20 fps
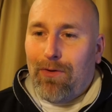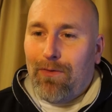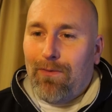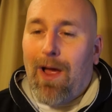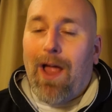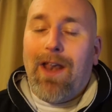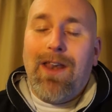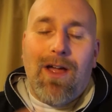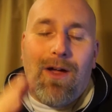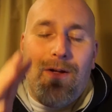
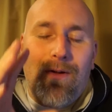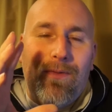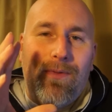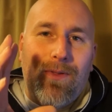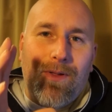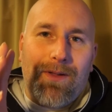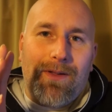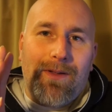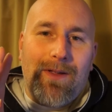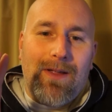I know
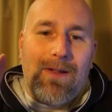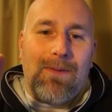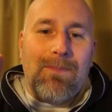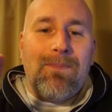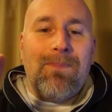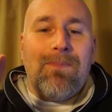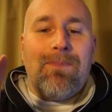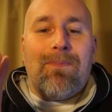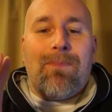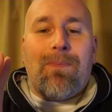that
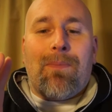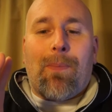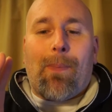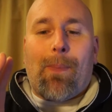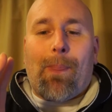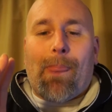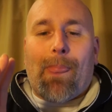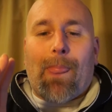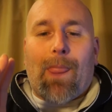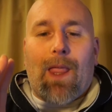
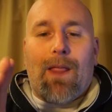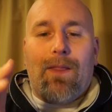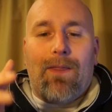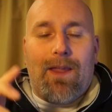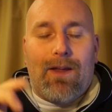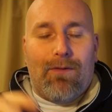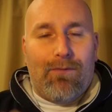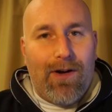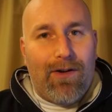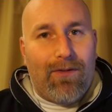
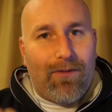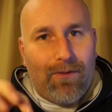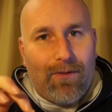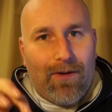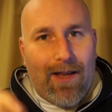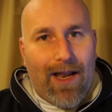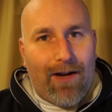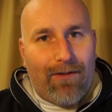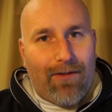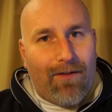the original
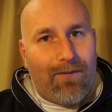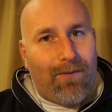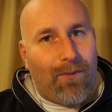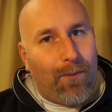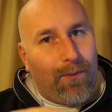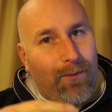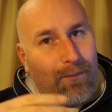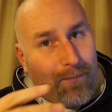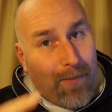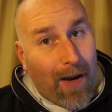Land Rover
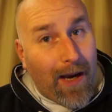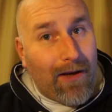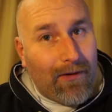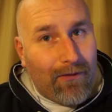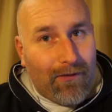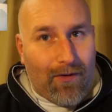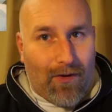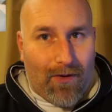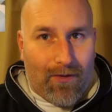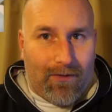was
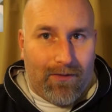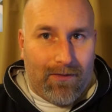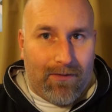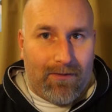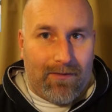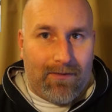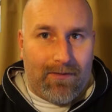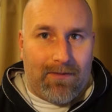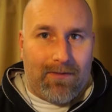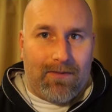based on
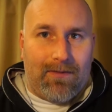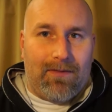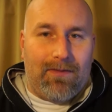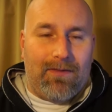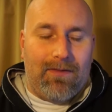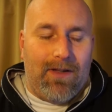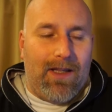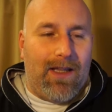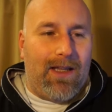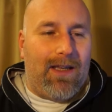
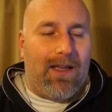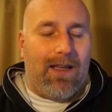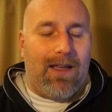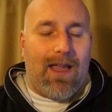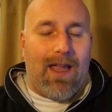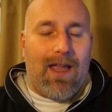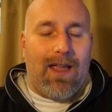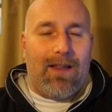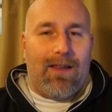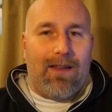
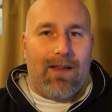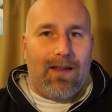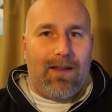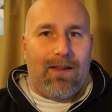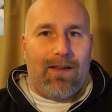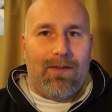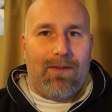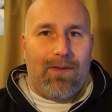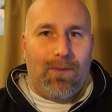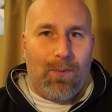
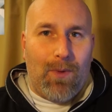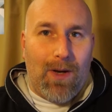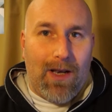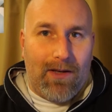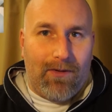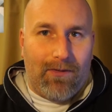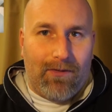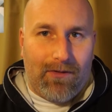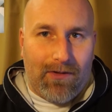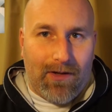the
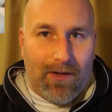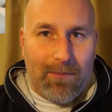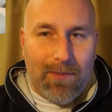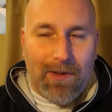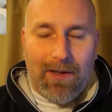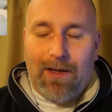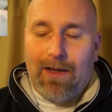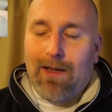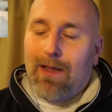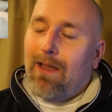Willys Jeep,
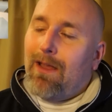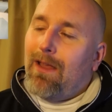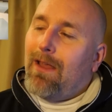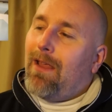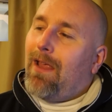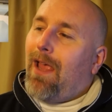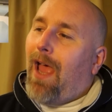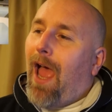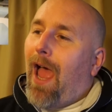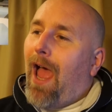
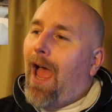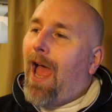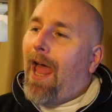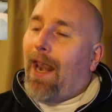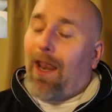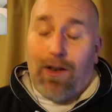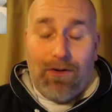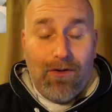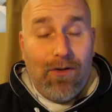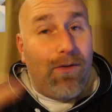
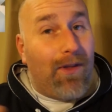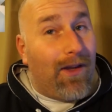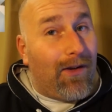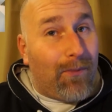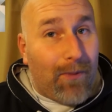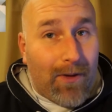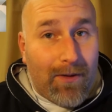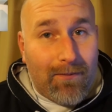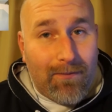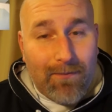And I knew
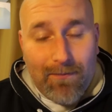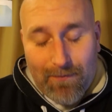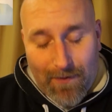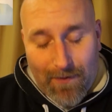this when